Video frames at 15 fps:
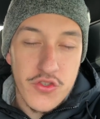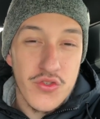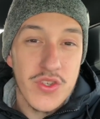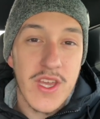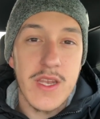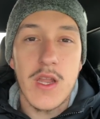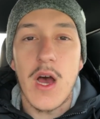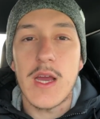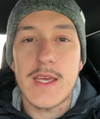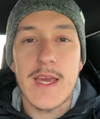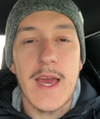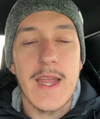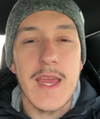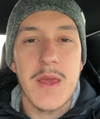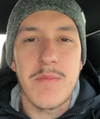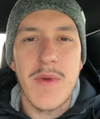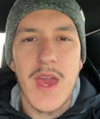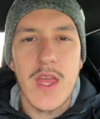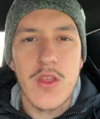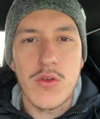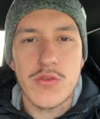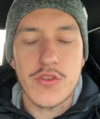You cannot get a
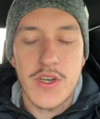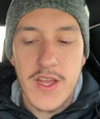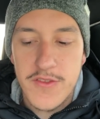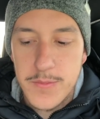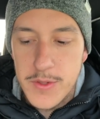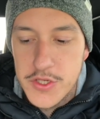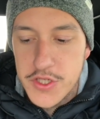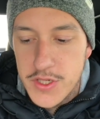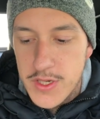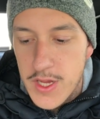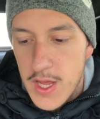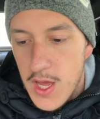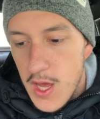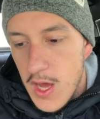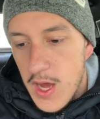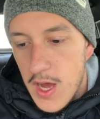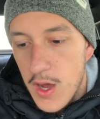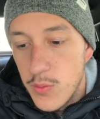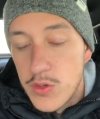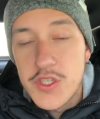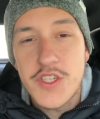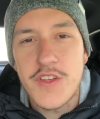manual transmission,
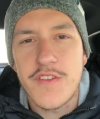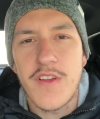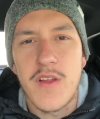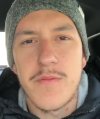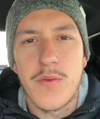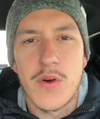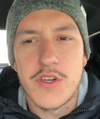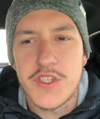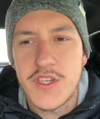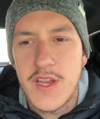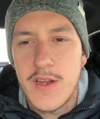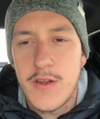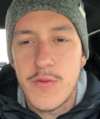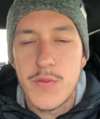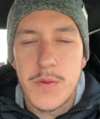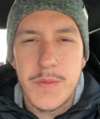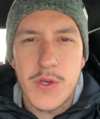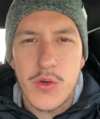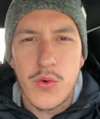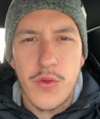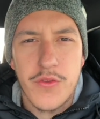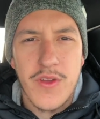which is unfortunate. It would be
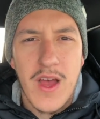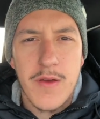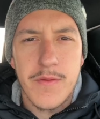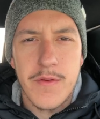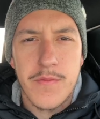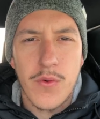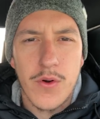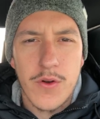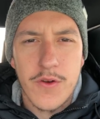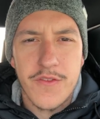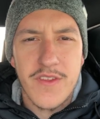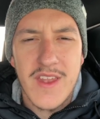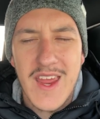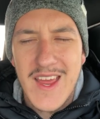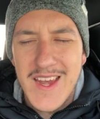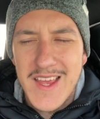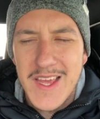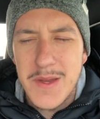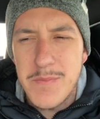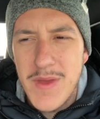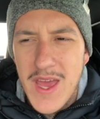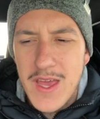cool to have a 4-door sedan
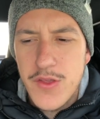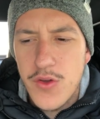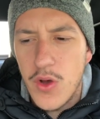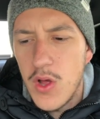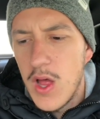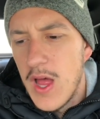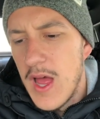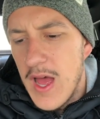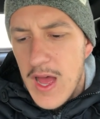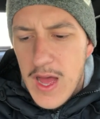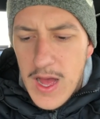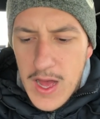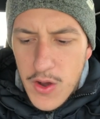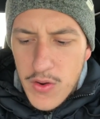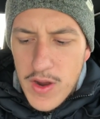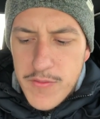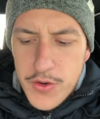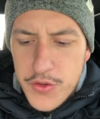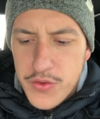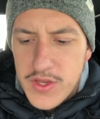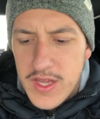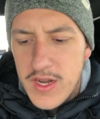in manual. However,
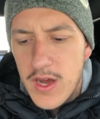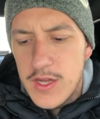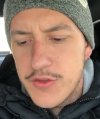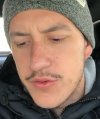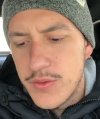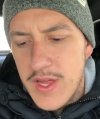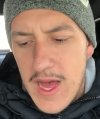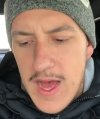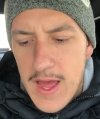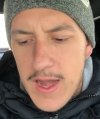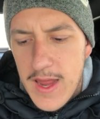you cannot do that.